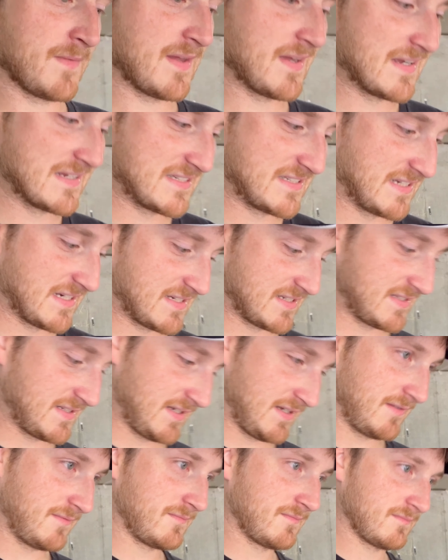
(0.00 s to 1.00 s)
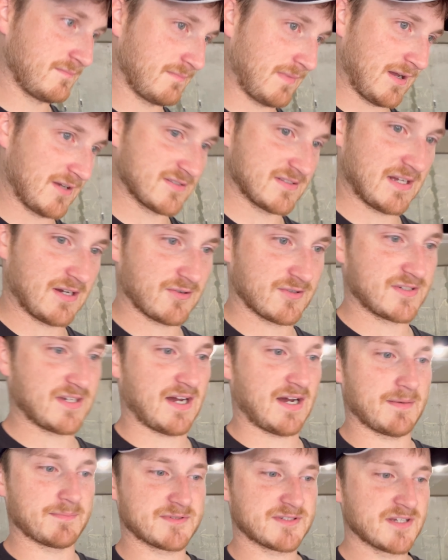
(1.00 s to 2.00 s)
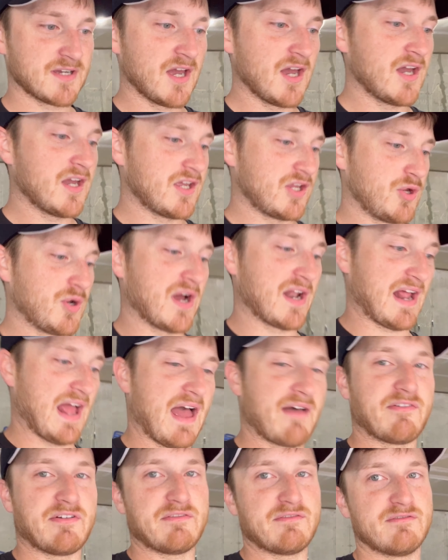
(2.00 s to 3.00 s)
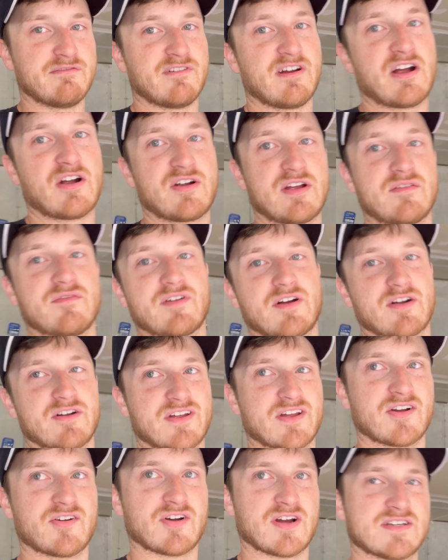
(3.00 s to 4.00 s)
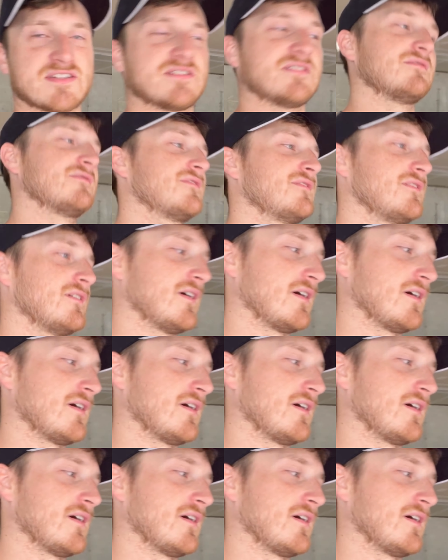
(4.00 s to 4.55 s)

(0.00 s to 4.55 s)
60 miles an hour tops. You got to have it very, very aggressive.